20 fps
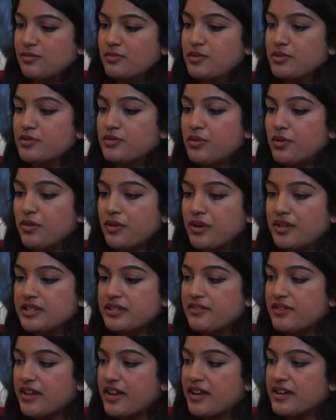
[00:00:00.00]
new toys
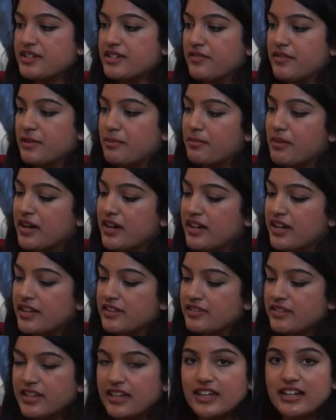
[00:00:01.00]
of theirs every
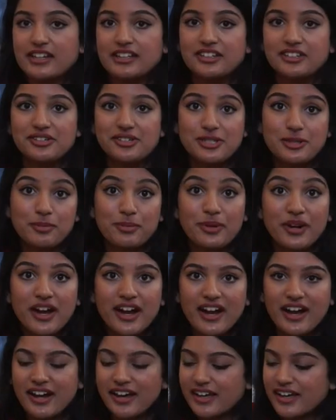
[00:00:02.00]
month. They get a little
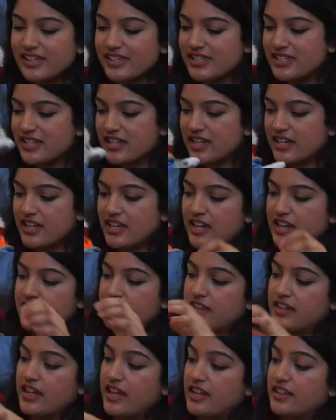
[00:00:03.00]
surprise, and
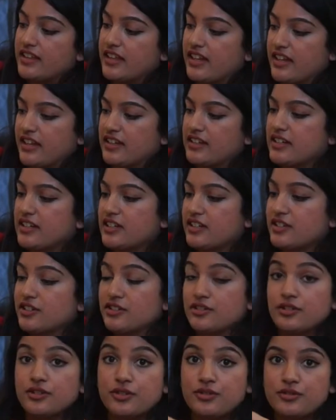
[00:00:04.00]
they get like
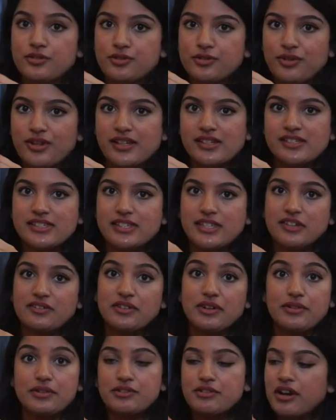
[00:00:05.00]
new treats that they've
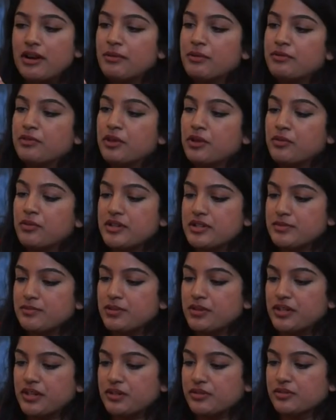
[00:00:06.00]
never tried before, which is
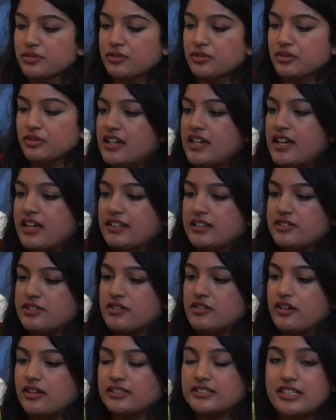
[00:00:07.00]
pretty cool. But the
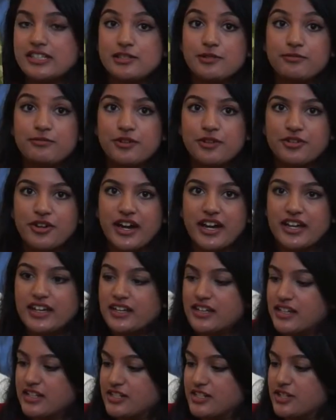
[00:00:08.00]
dogs get some variety